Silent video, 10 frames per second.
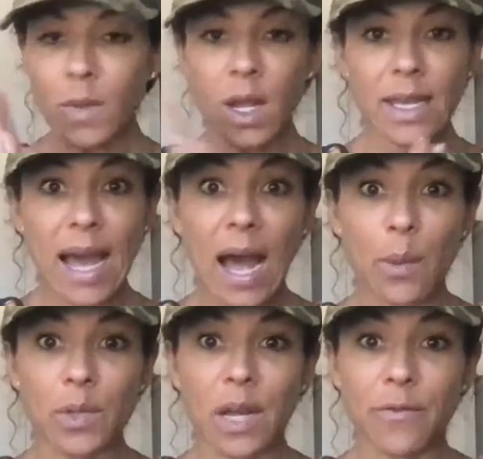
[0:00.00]
yeah, I
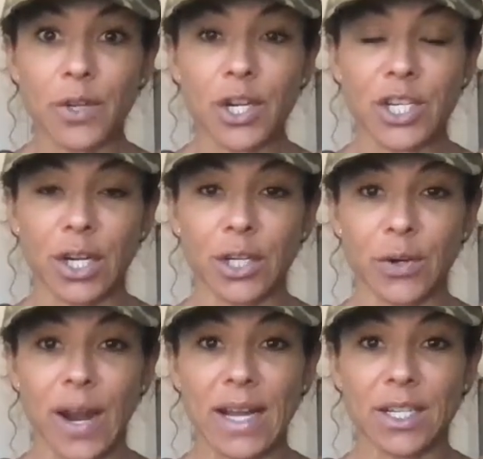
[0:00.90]
would love for you to share your
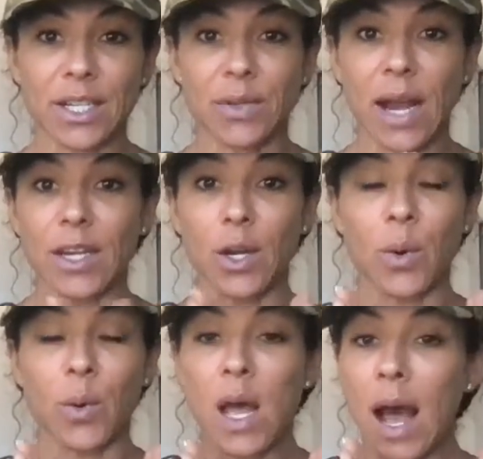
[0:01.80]
gratitude. I
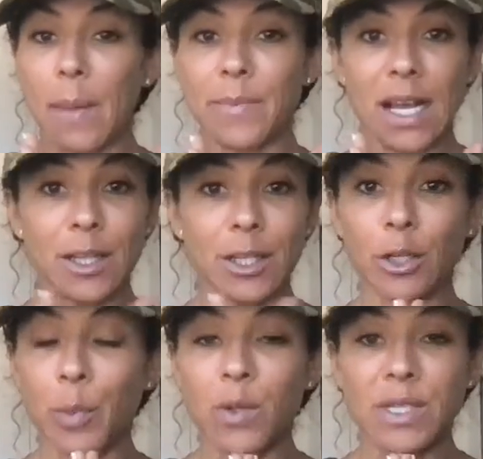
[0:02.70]
know I'm telling you
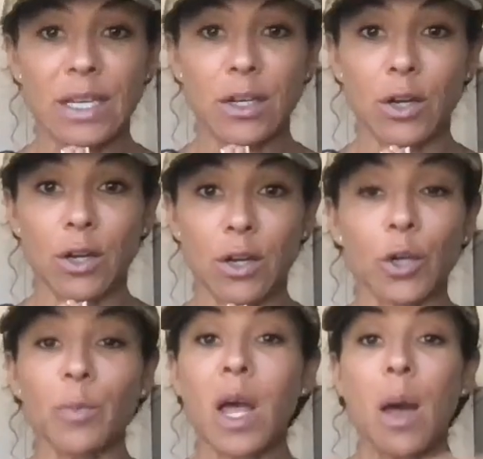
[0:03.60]
to post it in our
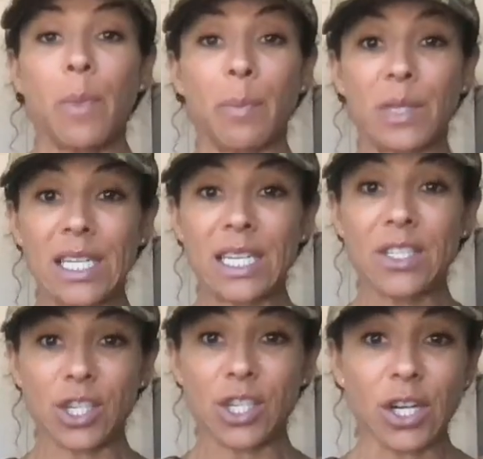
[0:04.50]
group, but please
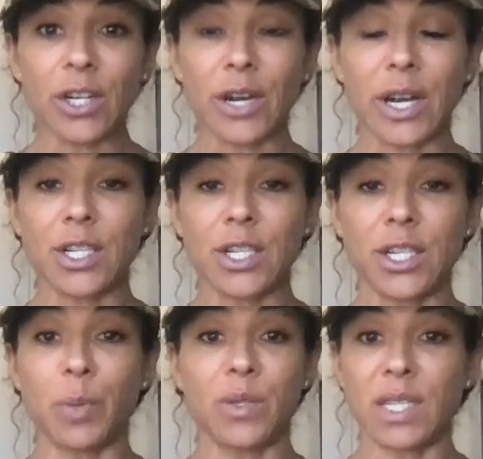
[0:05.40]
share your gratitude
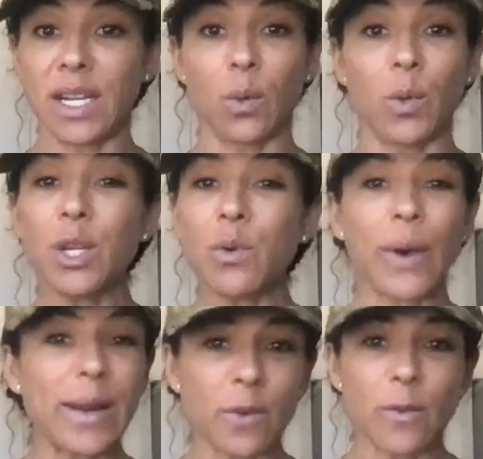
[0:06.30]
post here. What are you
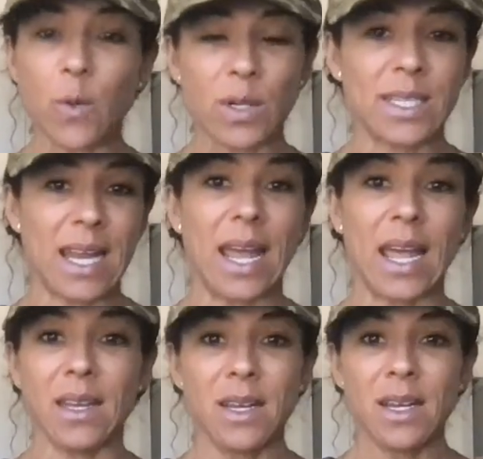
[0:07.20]
grateful for
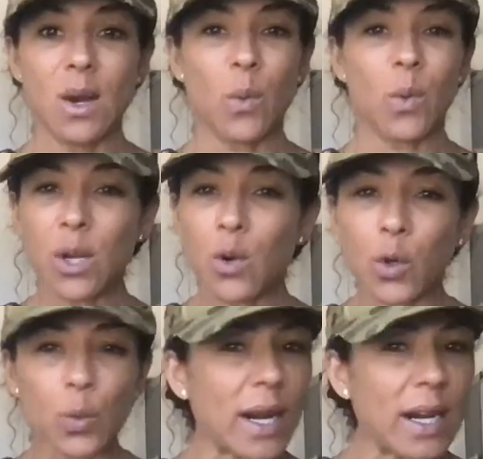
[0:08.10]
today? What are you
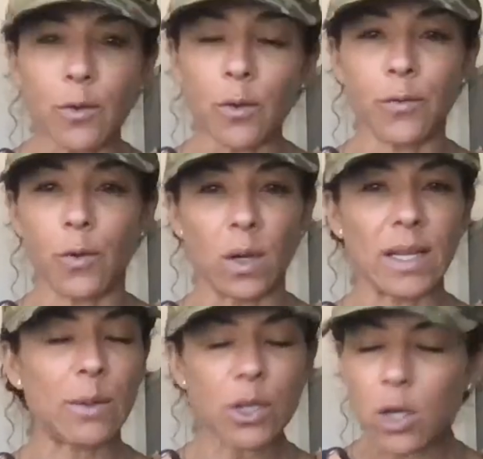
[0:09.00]
grateful for?
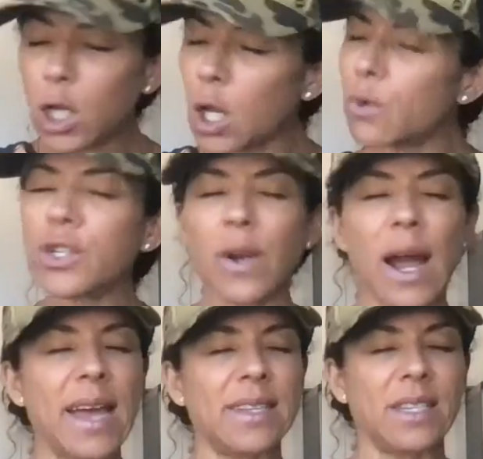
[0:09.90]
Like when you close your
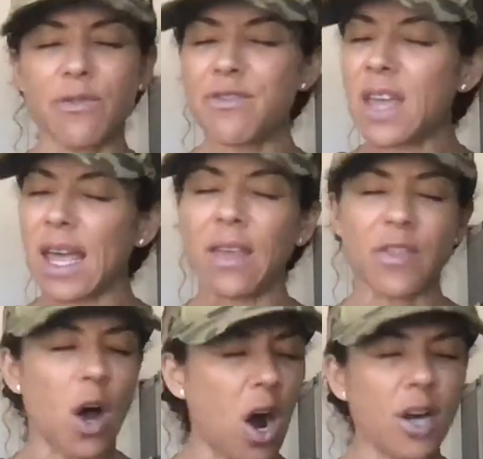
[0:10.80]
eyes and you think
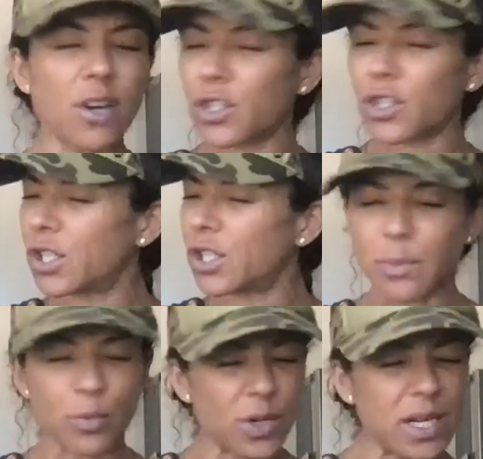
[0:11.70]
the hard, the good, the
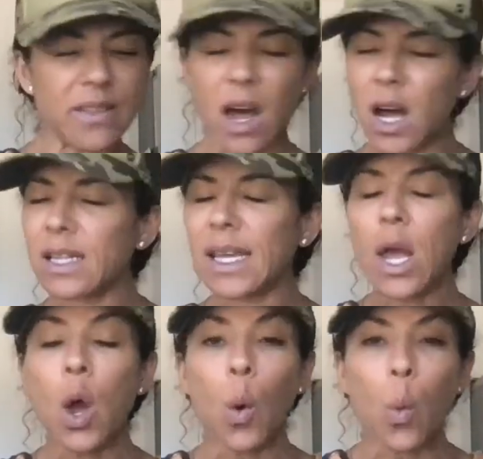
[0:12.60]
pretty, the ugly,
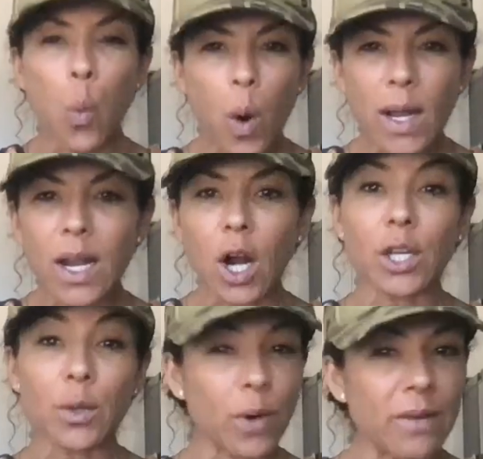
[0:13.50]
what are
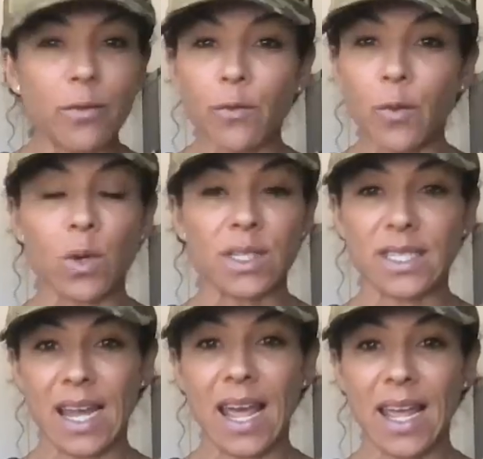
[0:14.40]
you grateful for
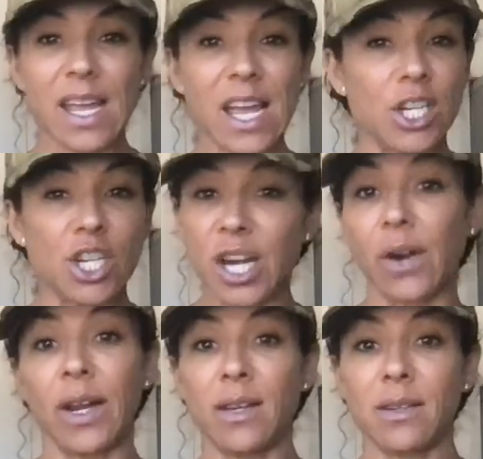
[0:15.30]
today? And
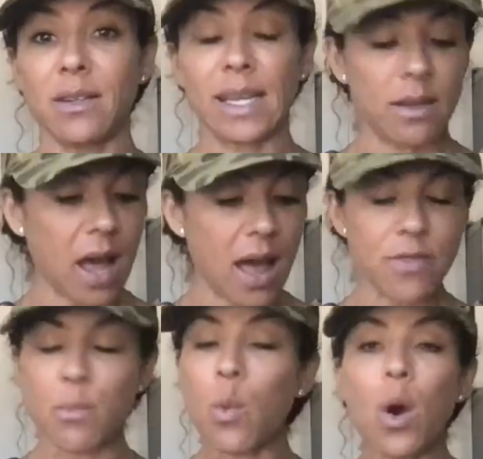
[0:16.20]
share it. Like
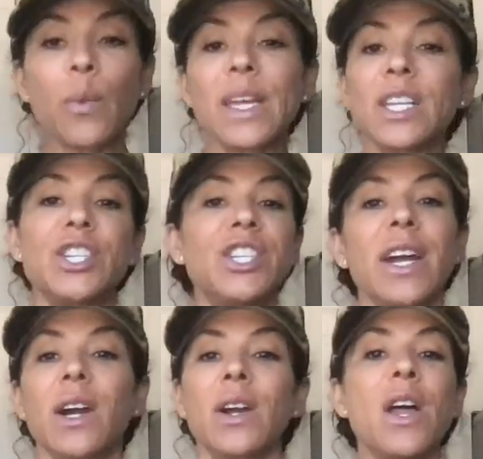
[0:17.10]
the more we can
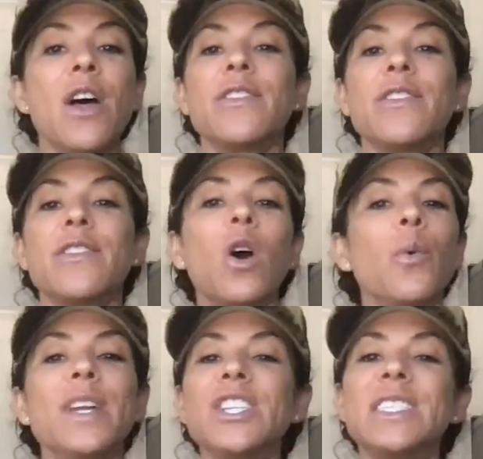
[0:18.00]
share, the more
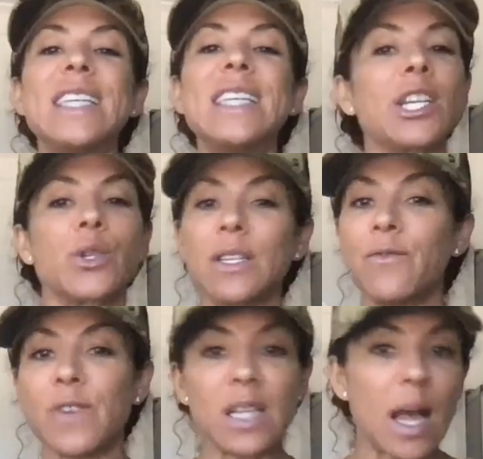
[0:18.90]
we just naturally
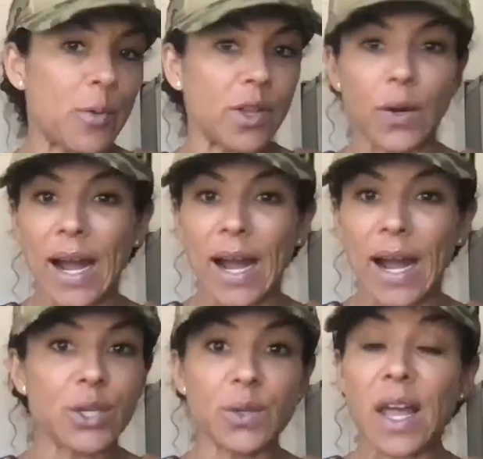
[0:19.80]
fill up with the
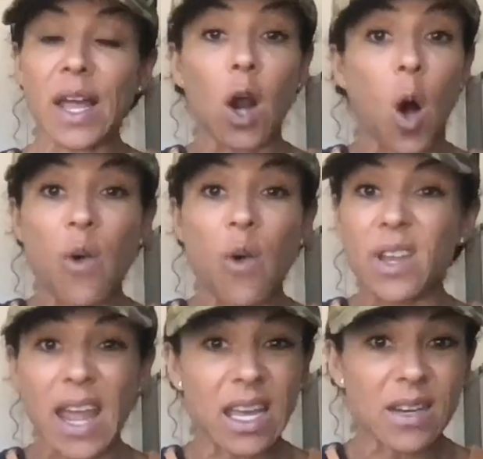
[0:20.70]
gratitude, and then all the
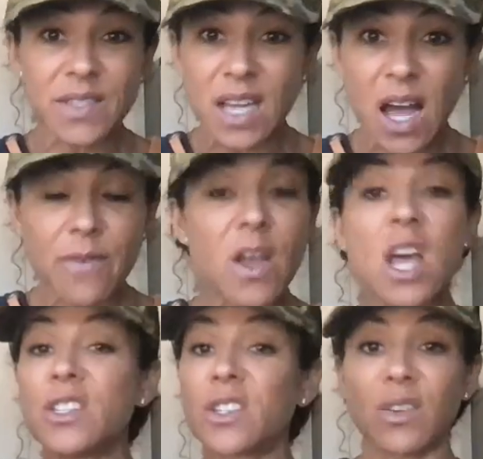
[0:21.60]
negative stuff
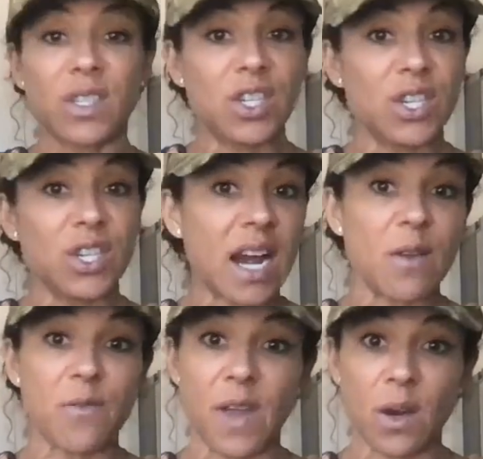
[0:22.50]
starts to just kind
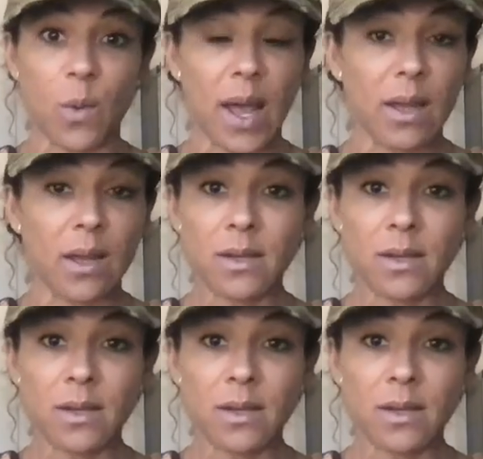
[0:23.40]
of fade away.